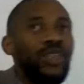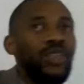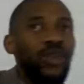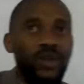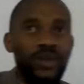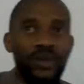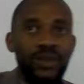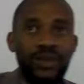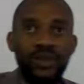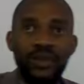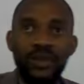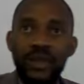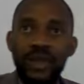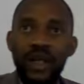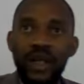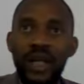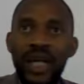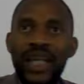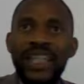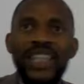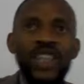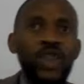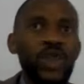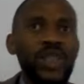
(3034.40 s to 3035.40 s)
it on.
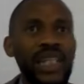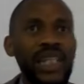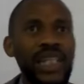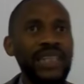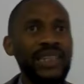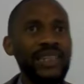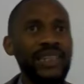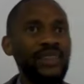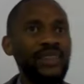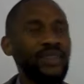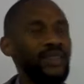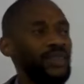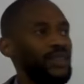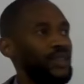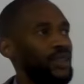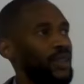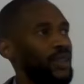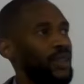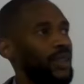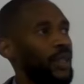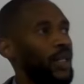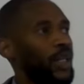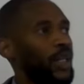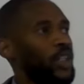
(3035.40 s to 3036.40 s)
It's useless.
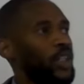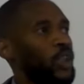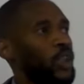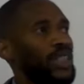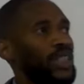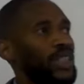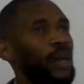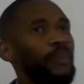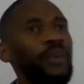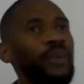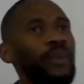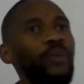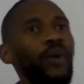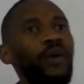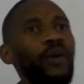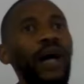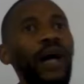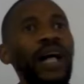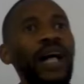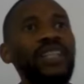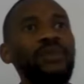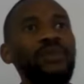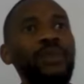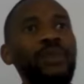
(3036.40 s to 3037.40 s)
So some people have
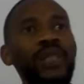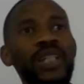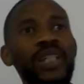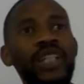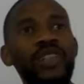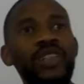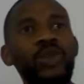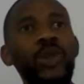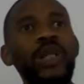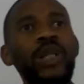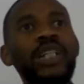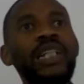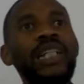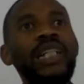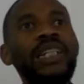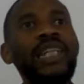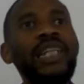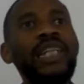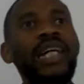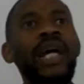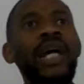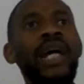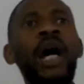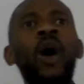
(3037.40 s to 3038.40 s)
asked me this question and say,
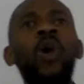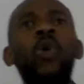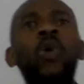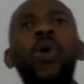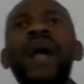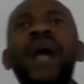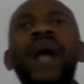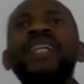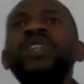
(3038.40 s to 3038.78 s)
why did